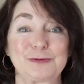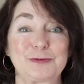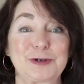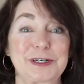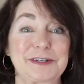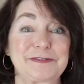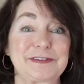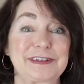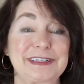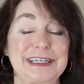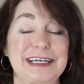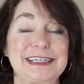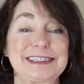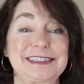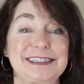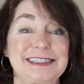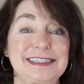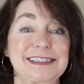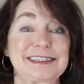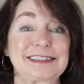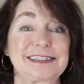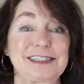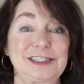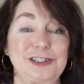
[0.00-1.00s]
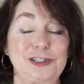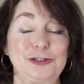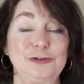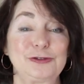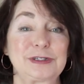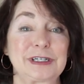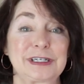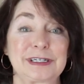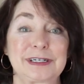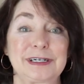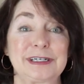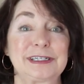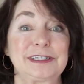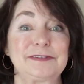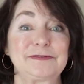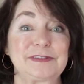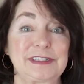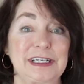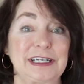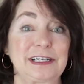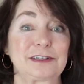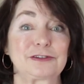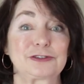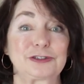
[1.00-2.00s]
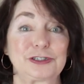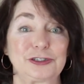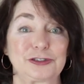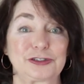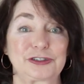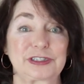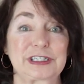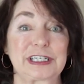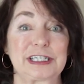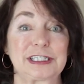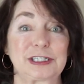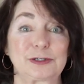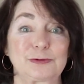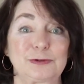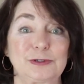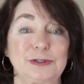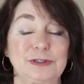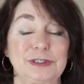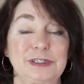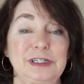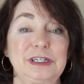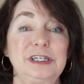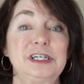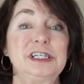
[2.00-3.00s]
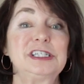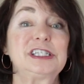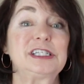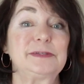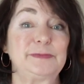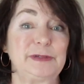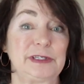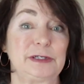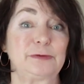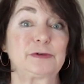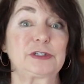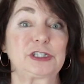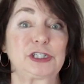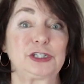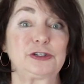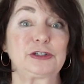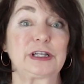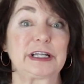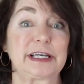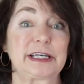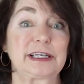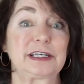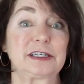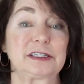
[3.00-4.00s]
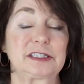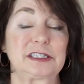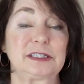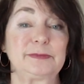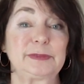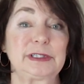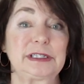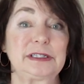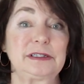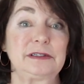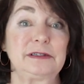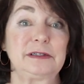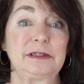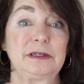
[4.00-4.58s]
and one of the nice things is you can kind of tailor your schedule to be what you'd like it to be.